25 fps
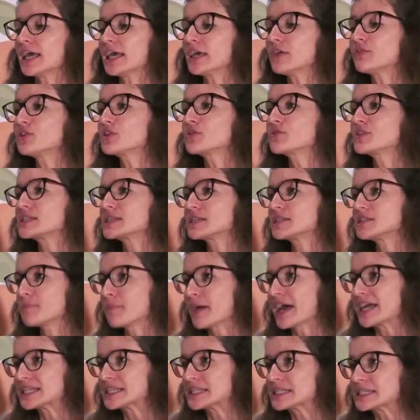If there is a
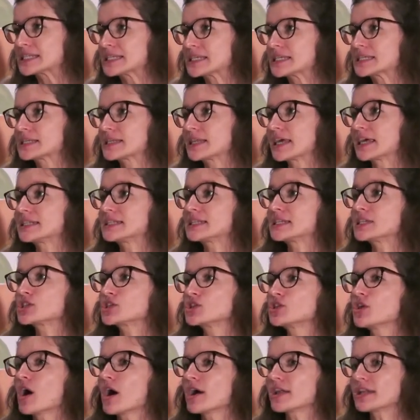dependencies that
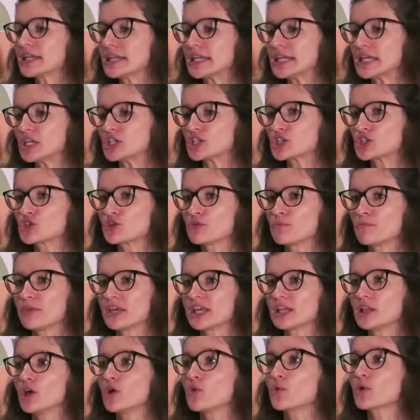does not need to
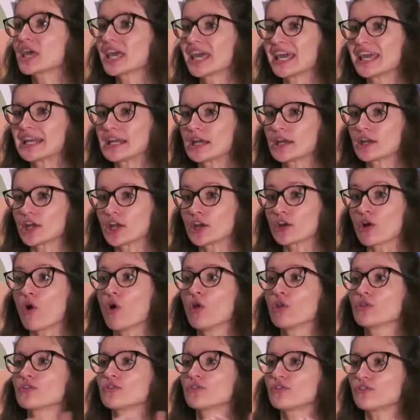be located in
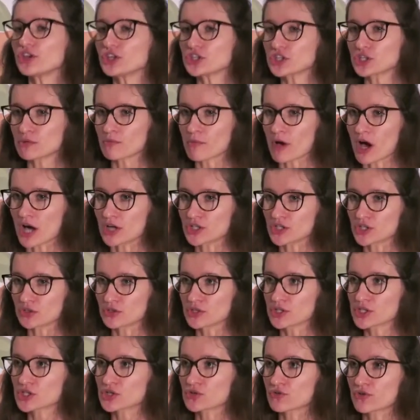all the feature
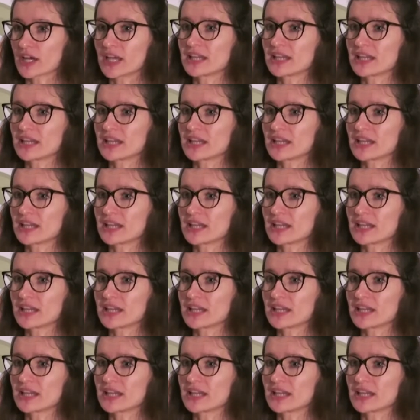modules,